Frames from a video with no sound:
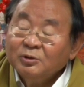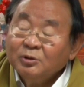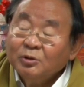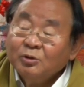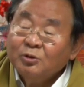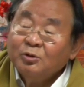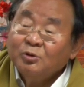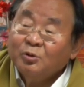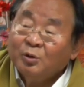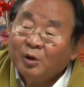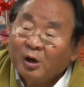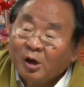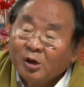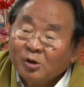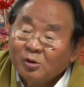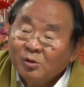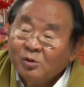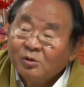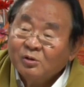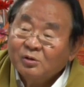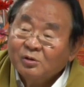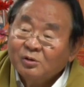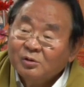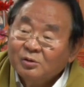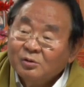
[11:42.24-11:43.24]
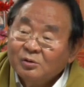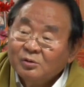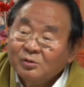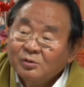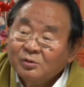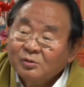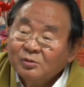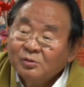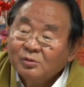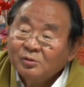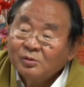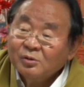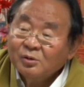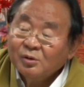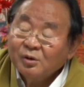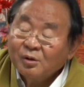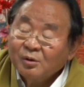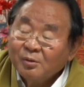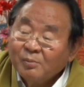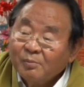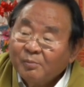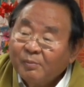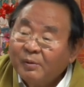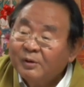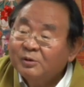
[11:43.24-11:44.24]
You are good,
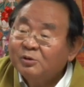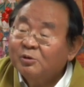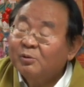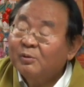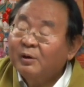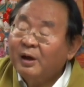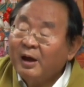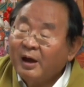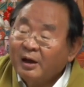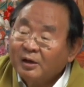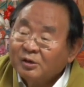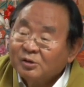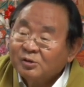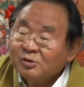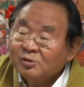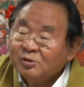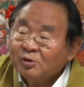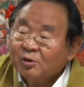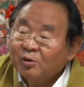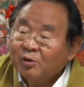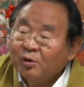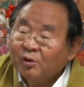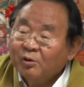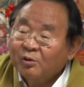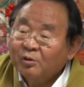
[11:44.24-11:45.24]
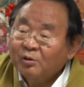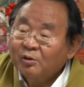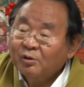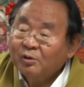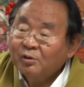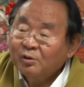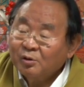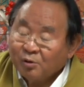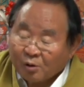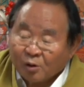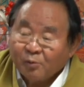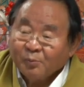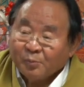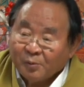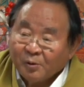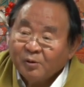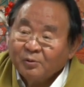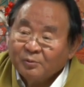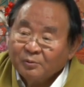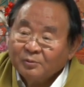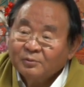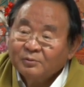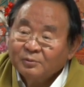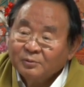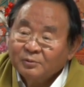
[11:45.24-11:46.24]
but your actions are wrong.
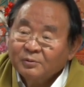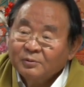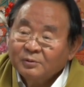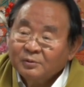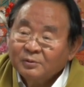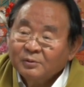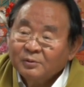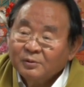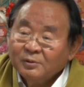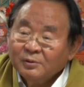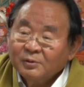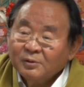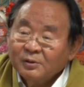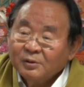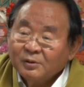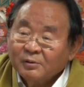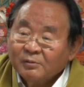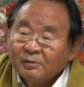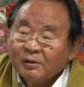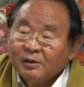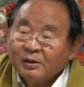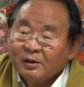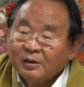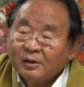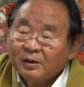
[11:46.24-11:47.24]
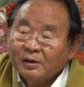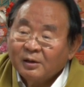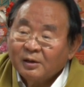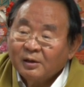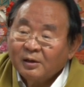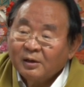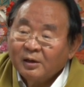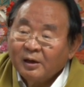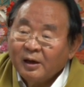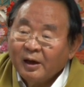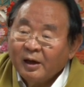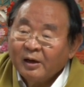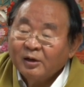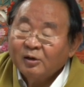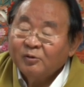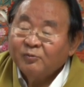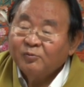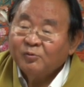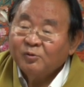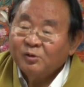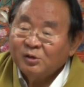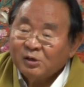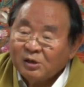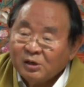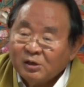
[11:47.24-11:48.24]
Comprend? Really. And if
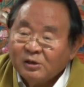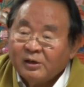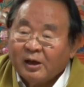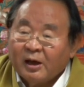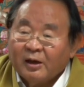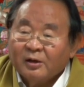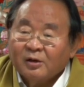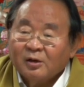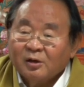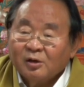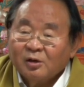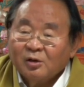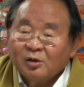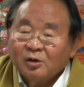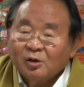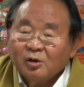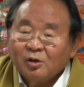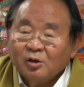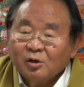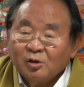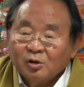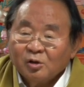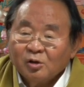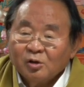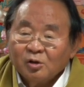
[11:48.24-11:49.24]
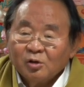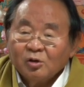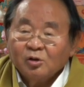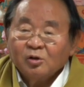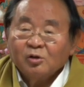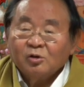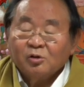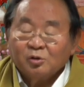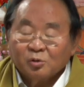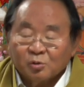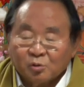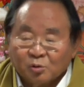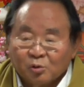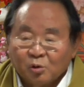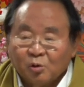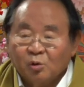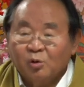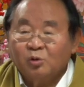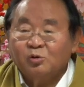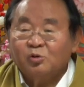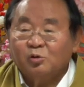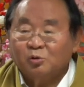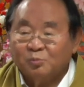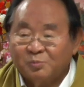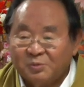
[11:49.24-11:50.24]
you need that, you grow
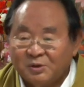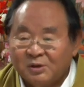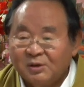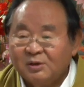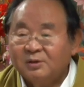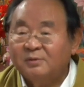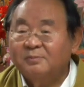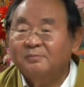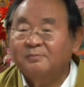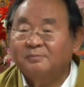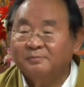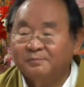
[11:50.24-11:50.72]
to be